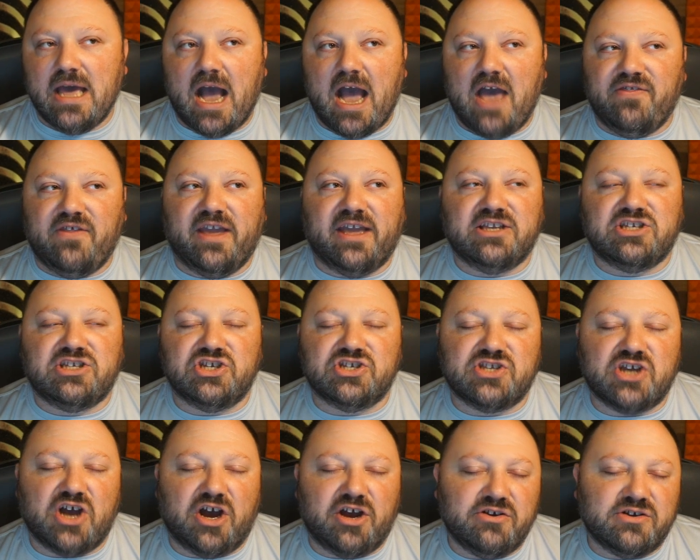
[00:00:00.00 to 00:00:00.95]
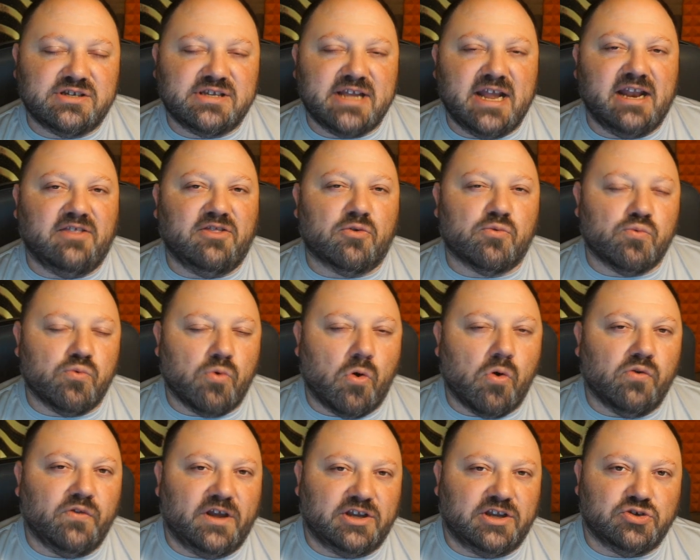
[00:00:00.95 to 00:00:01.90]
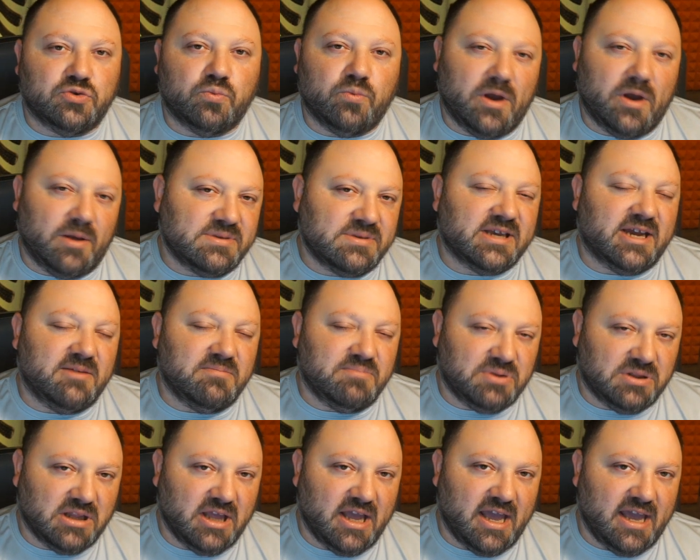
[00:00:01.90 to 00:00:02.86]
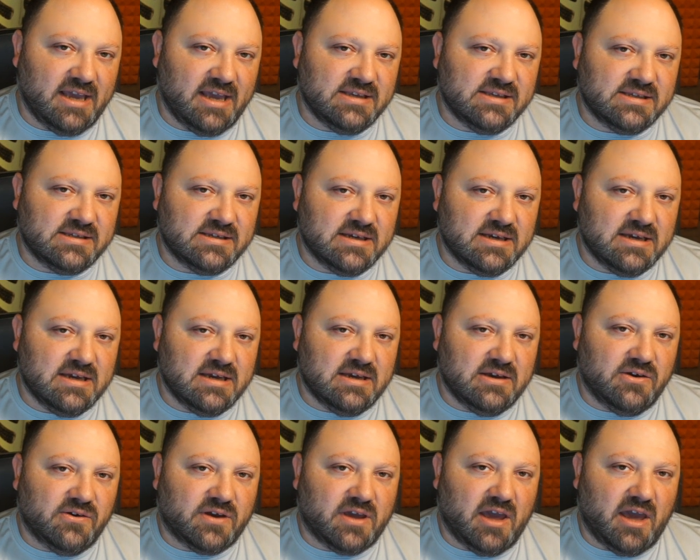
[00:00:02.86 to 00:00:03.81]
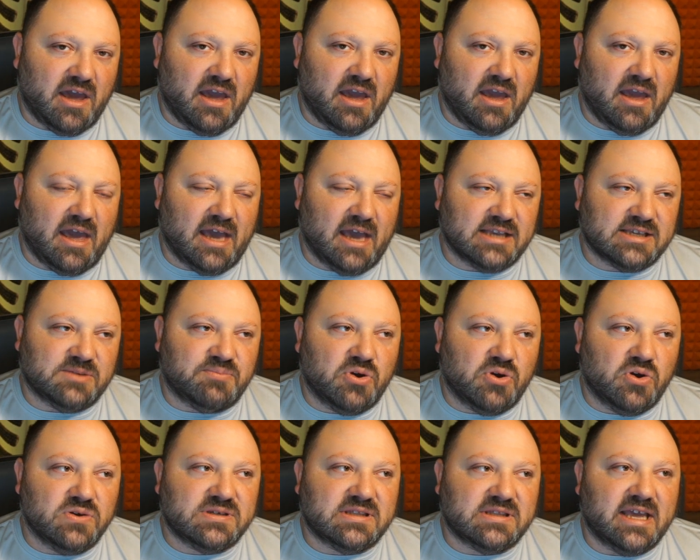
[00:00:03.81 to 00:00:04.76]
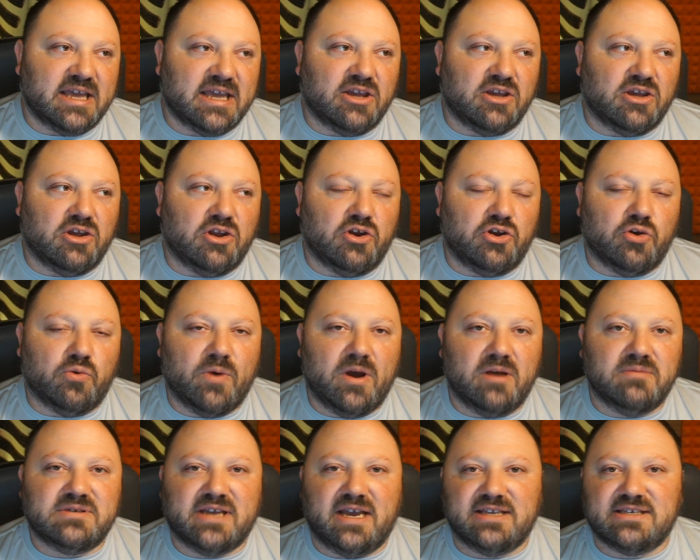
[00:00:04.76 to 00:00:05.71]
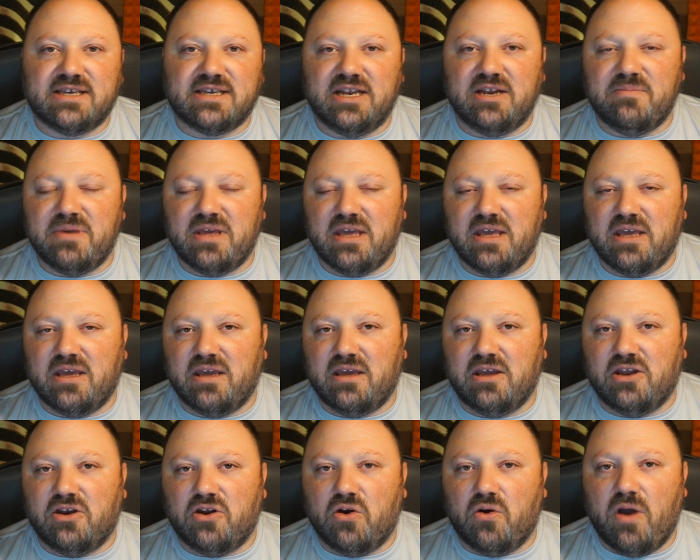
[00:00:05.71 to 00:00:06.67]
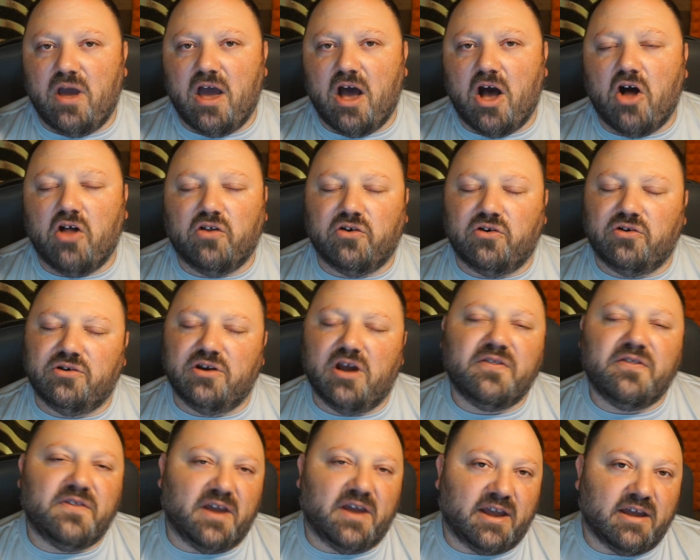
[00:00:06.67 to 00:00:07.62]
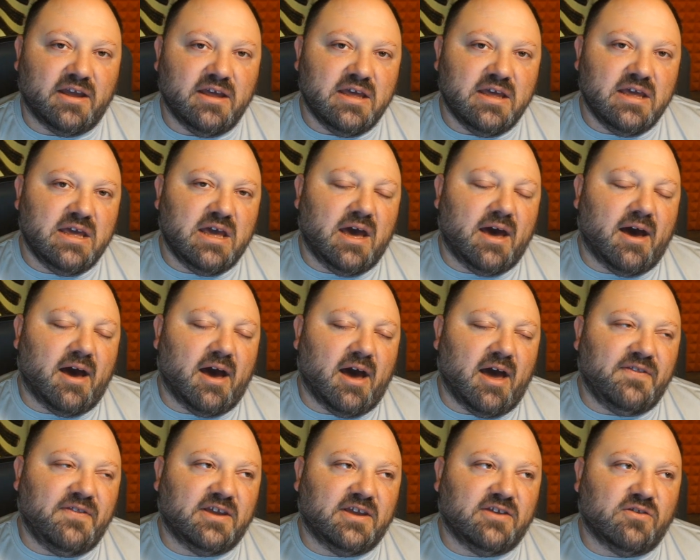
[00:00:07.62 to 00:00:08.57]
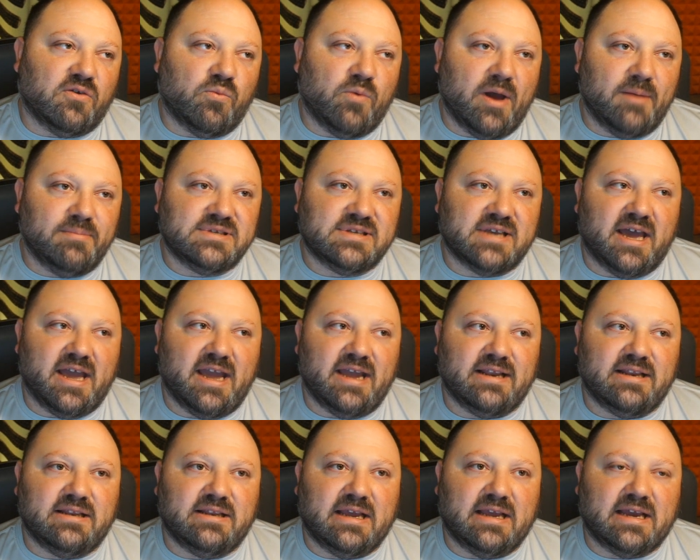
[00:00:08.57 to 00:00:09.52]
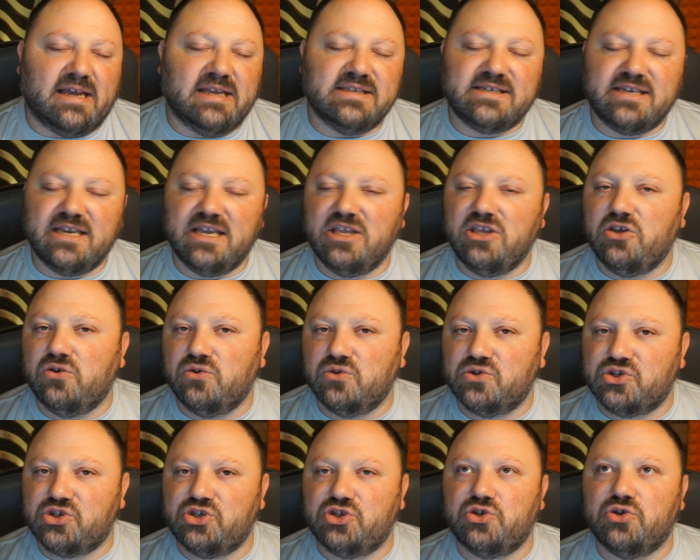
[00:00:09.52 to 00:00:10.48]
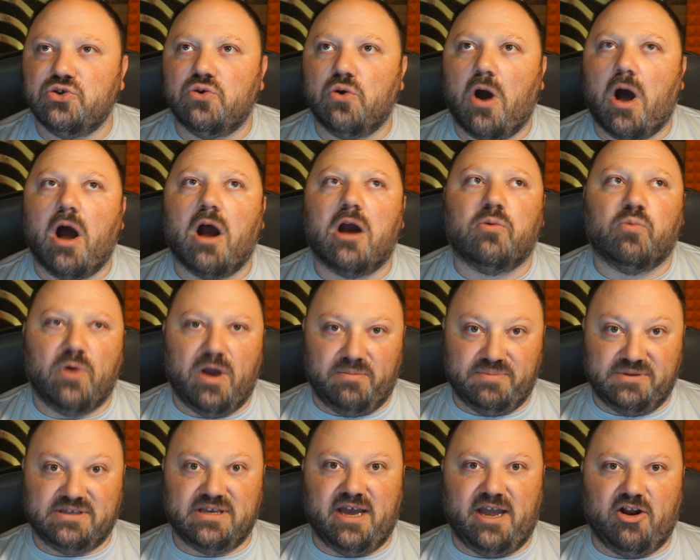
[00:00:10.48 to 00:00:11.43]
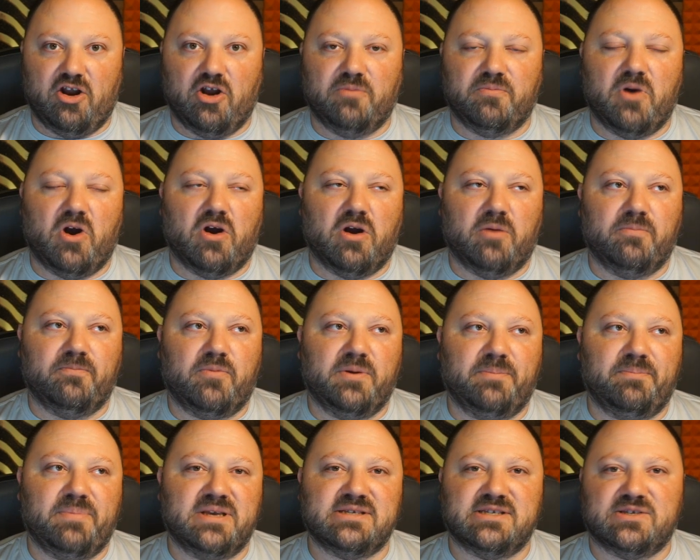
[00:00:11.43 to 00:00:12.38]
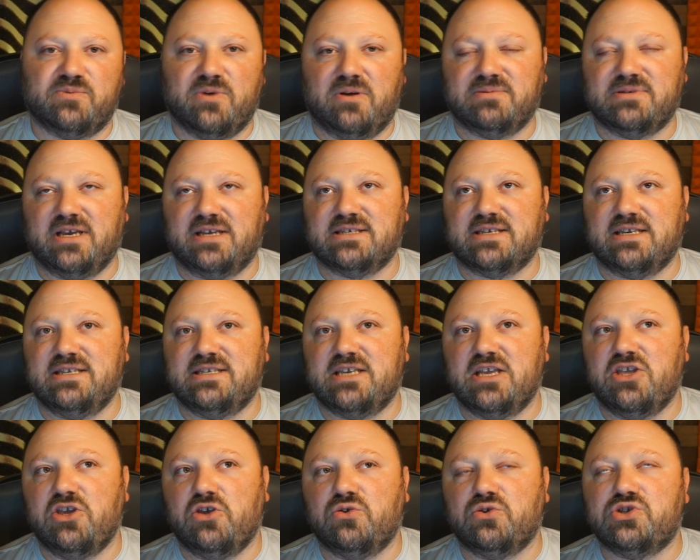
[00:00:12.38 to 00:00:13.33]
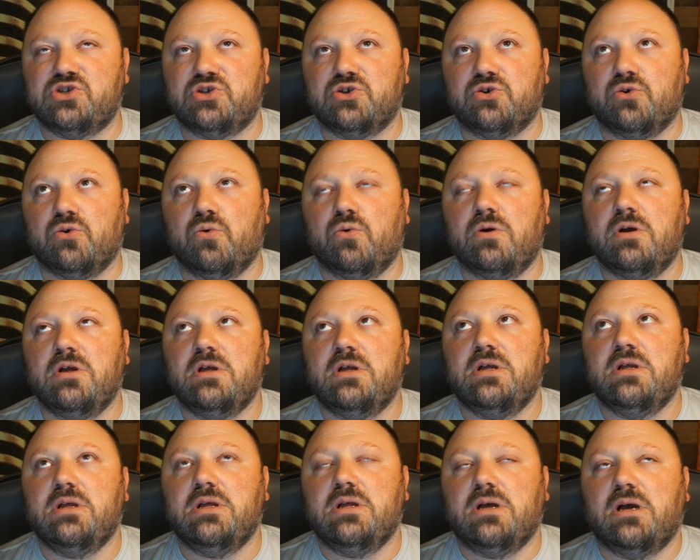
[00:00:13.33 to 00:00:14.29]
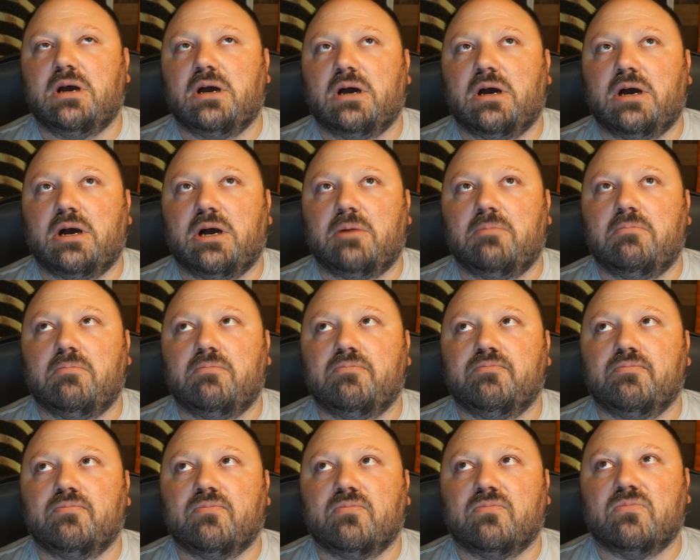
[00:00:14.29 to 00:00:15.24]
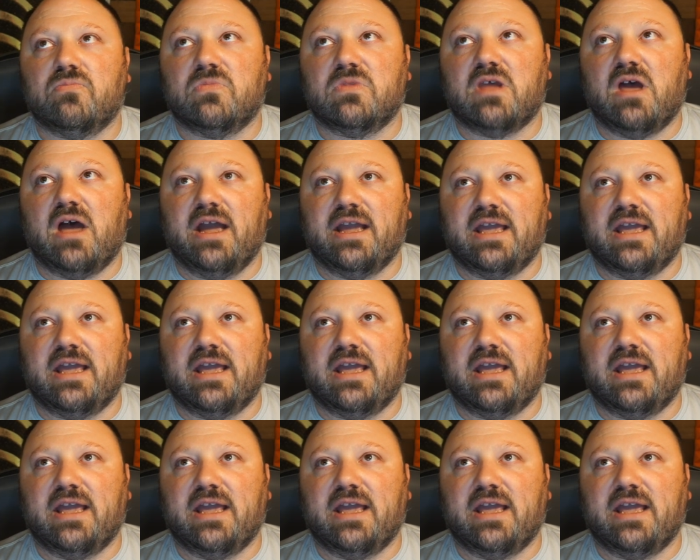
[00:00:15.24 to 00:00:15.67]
I think it's just understanding the role that your website plays okay as opposed to thinking you know your website's going to be you know all or nothing uh, i think the website continues to our website our, our business websites continue to um, i